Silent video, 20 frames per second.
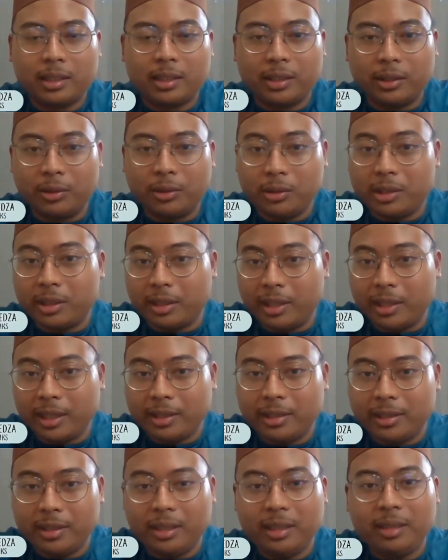Not
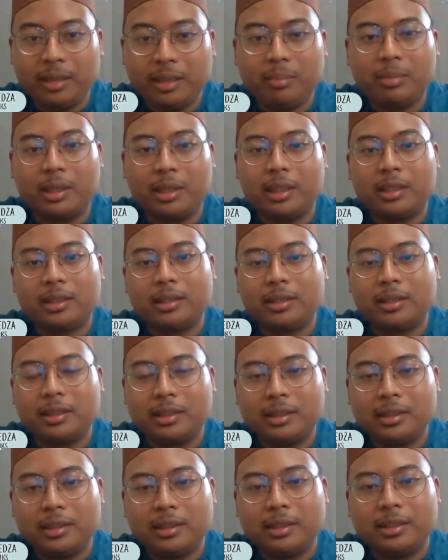that tea, but
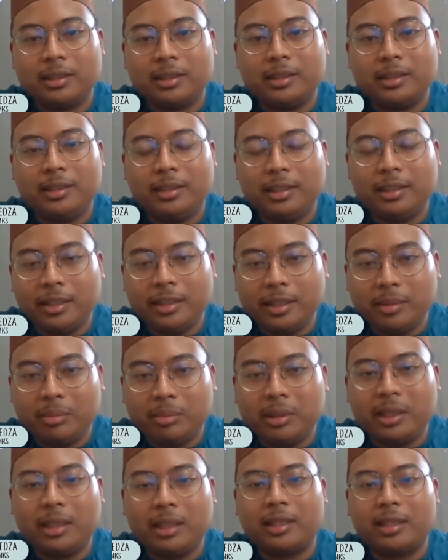
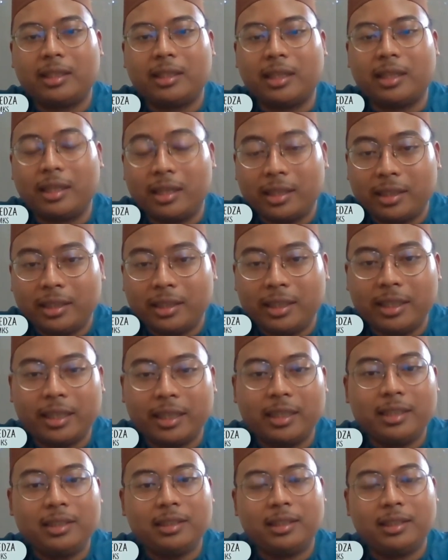being Talaqqi
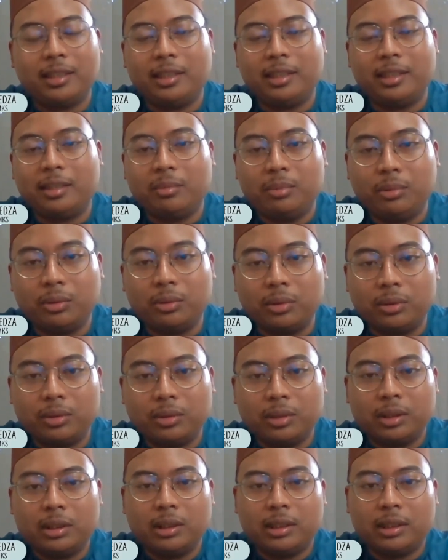and Tadabbur.
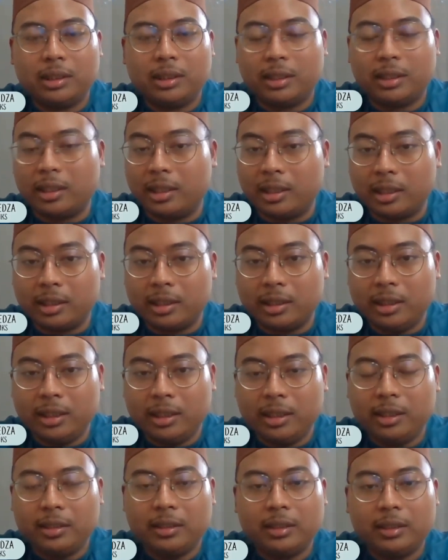
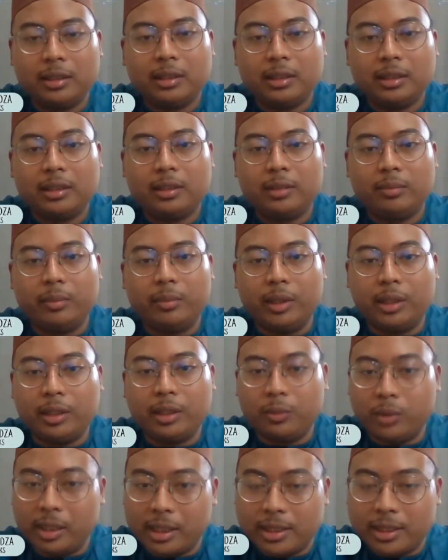Talaqqi meaning
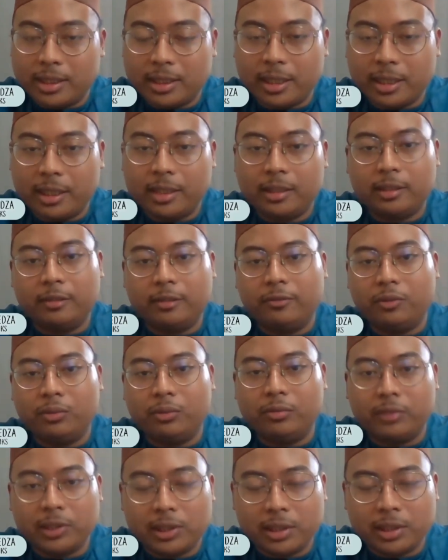we recite a few
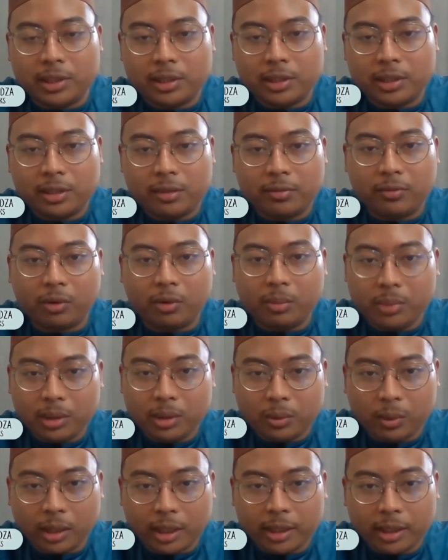verses from the
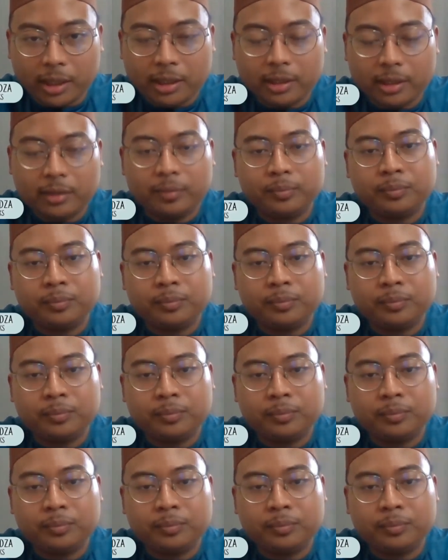Quran,